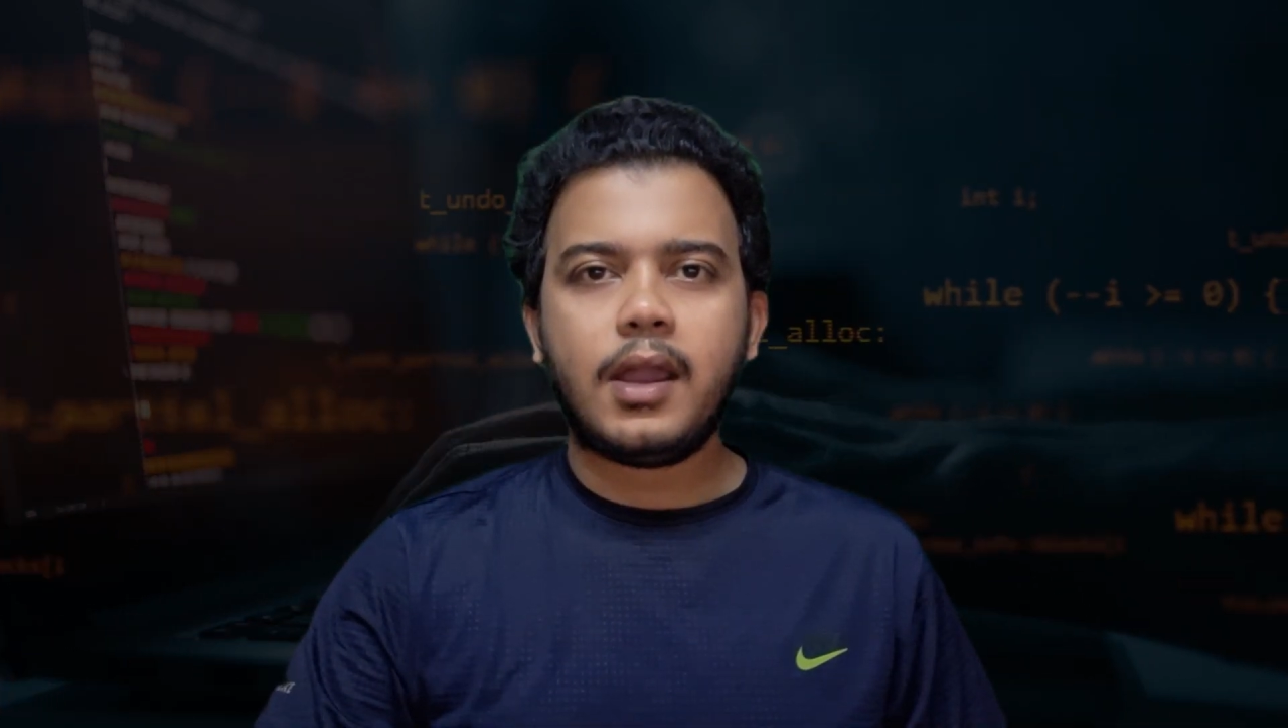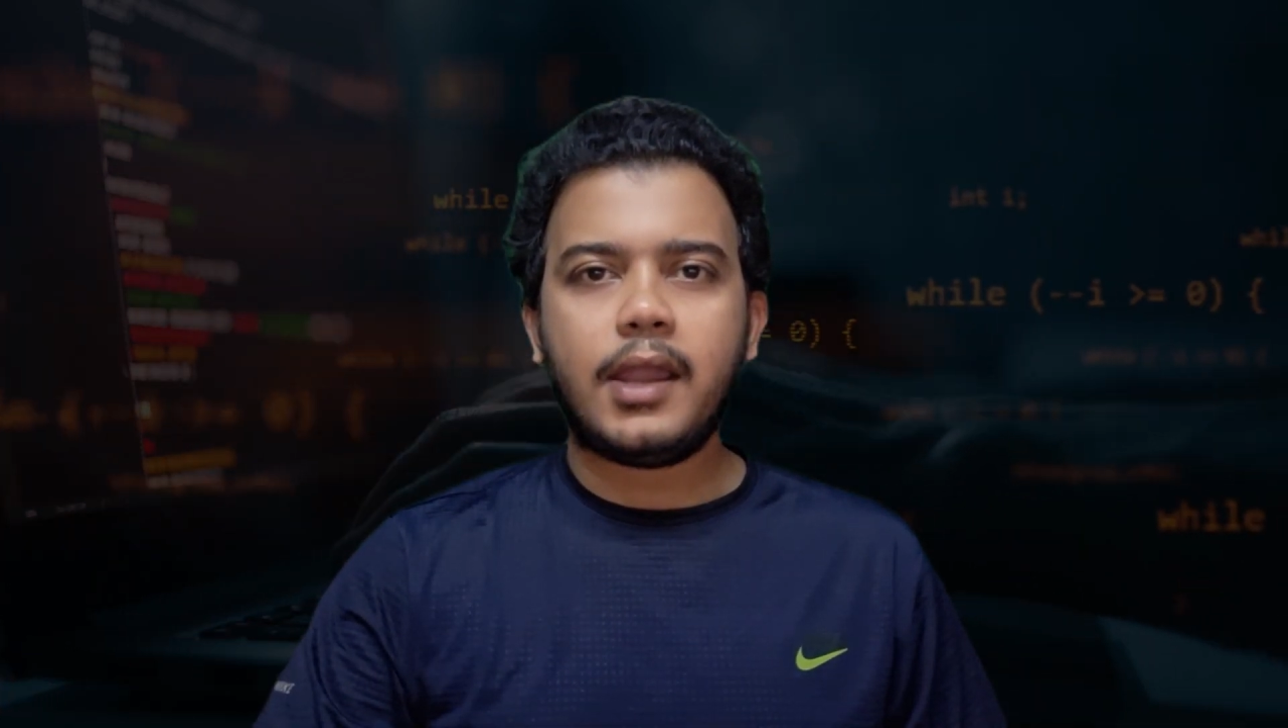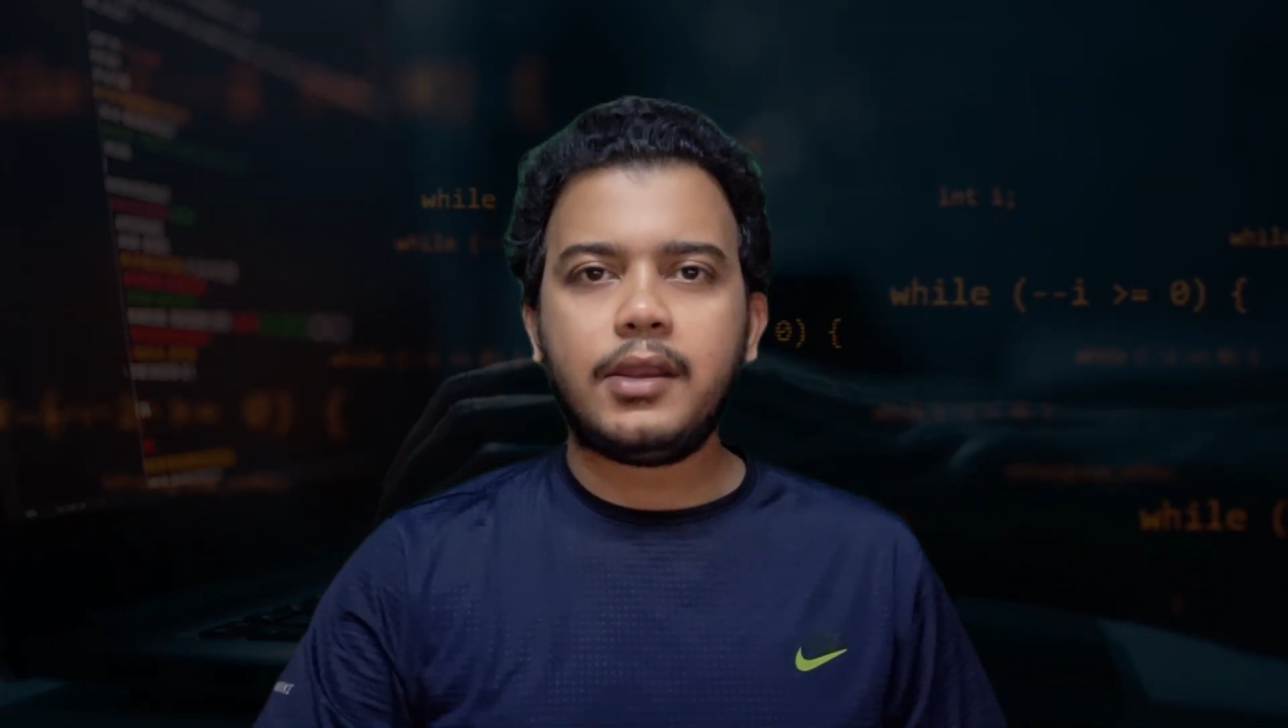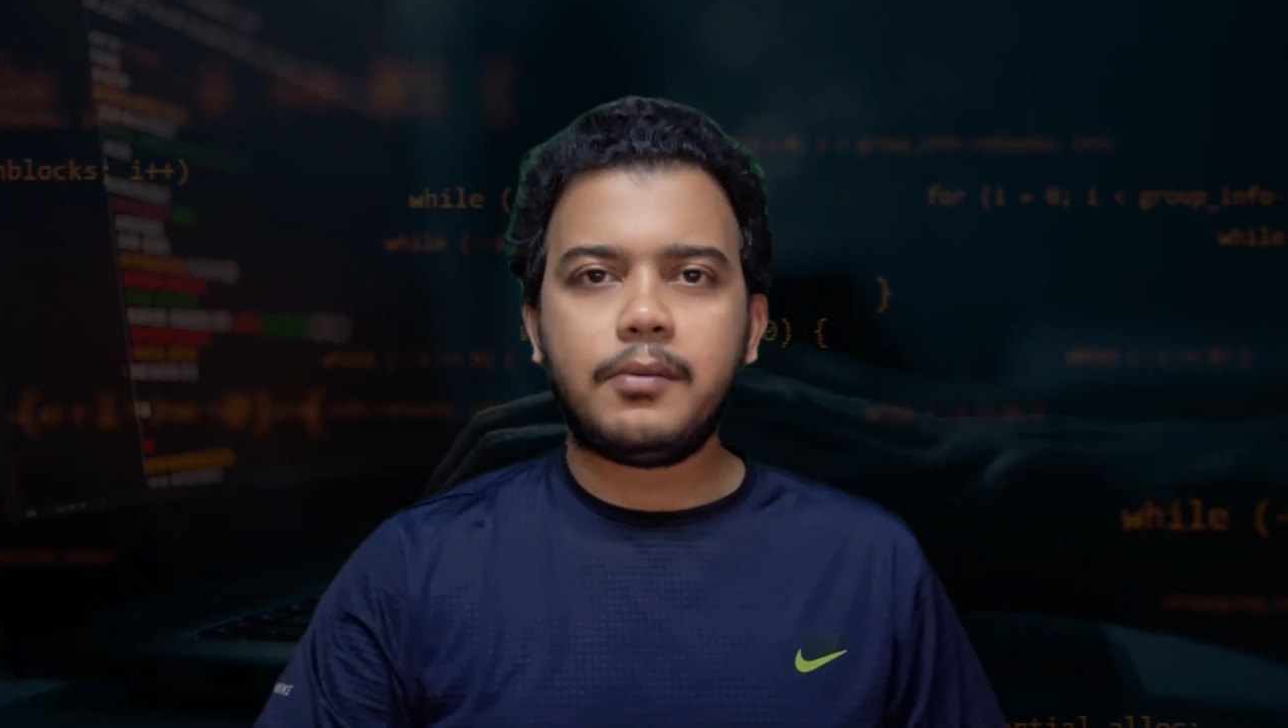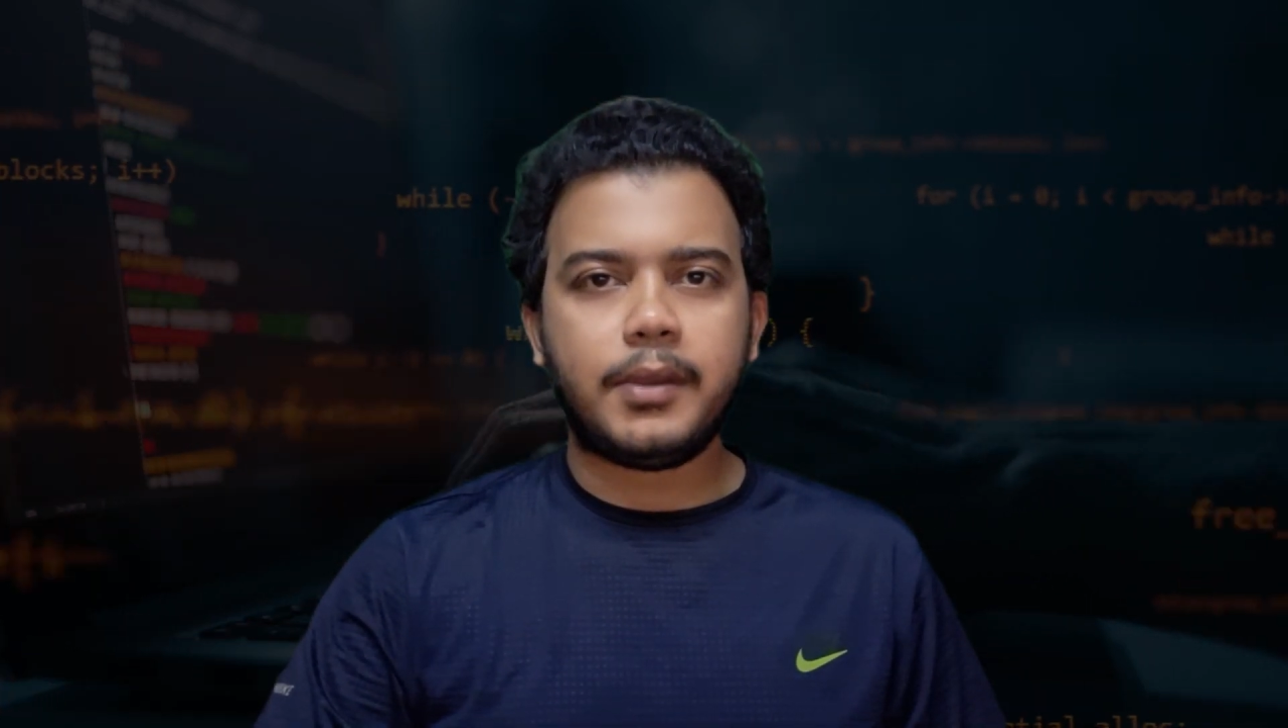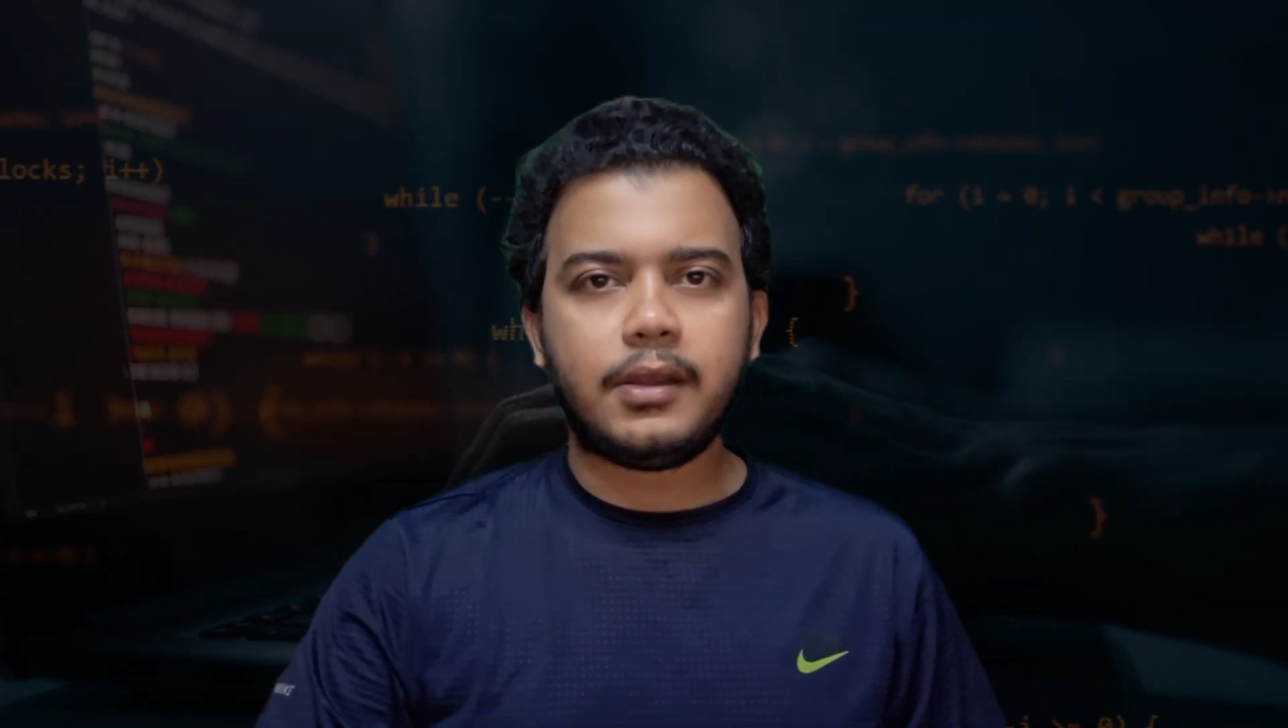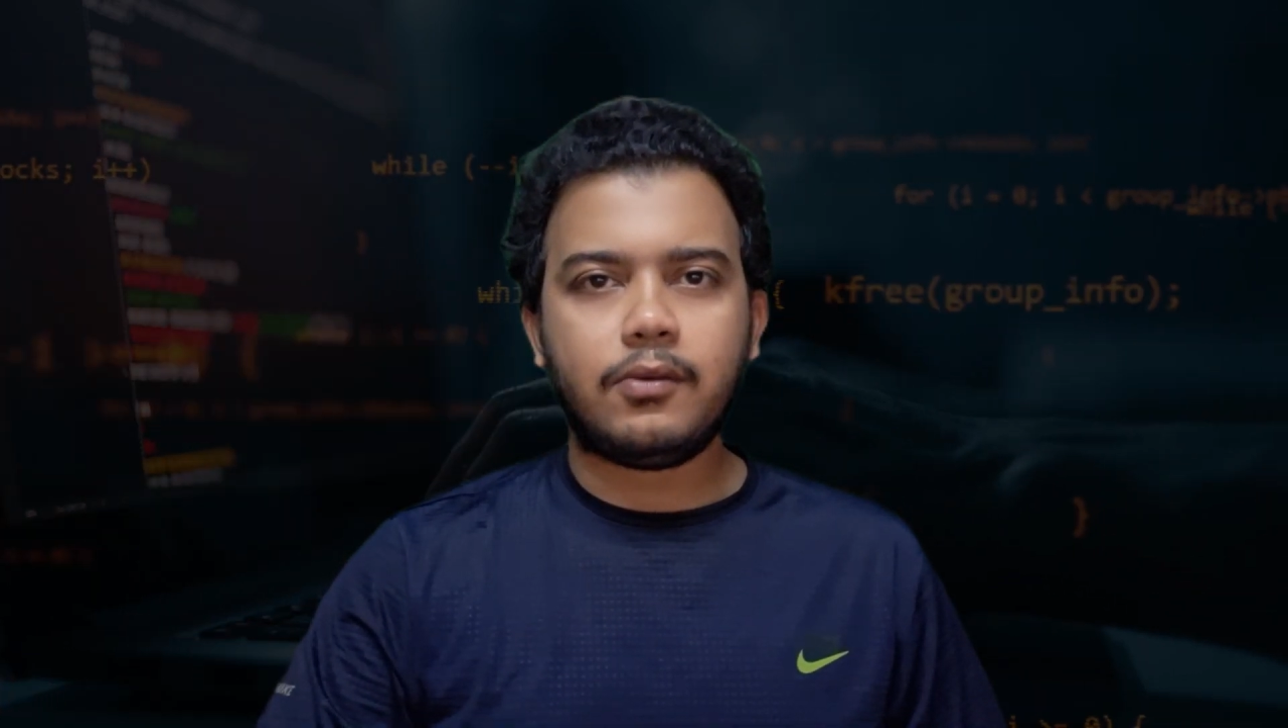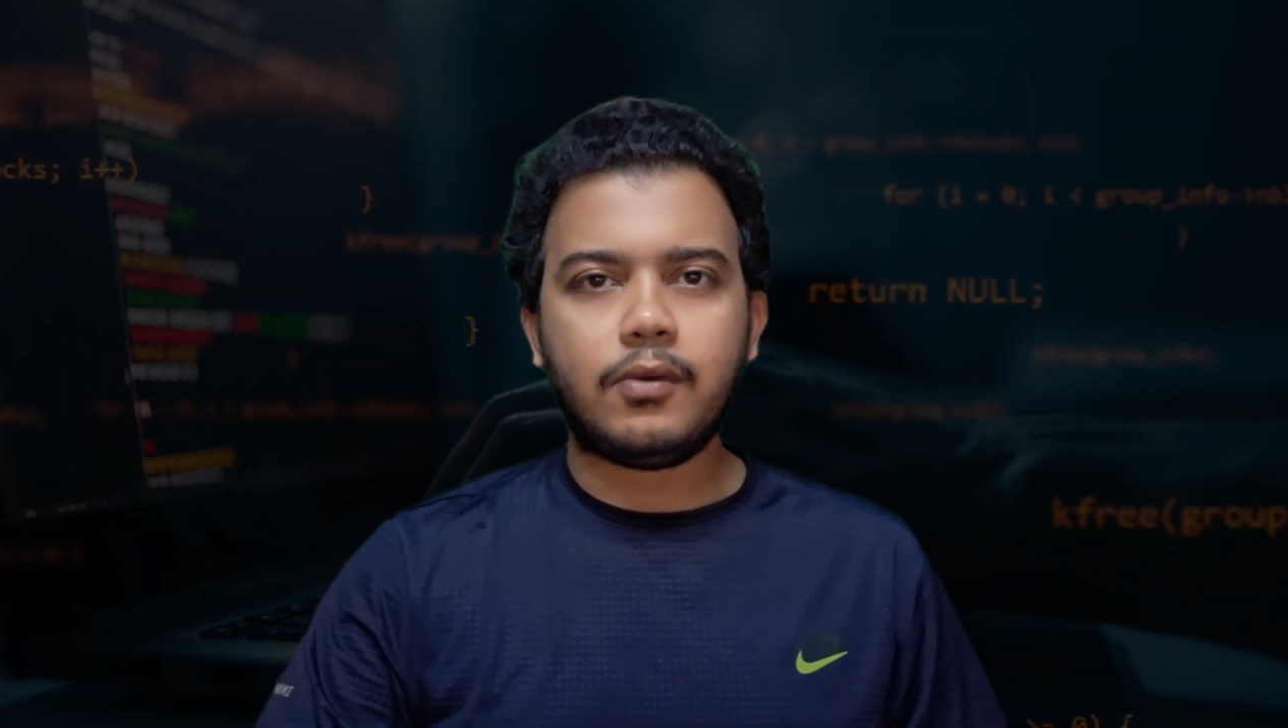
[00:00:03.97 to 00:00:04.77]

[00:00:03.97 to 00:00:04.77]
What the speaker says: I did many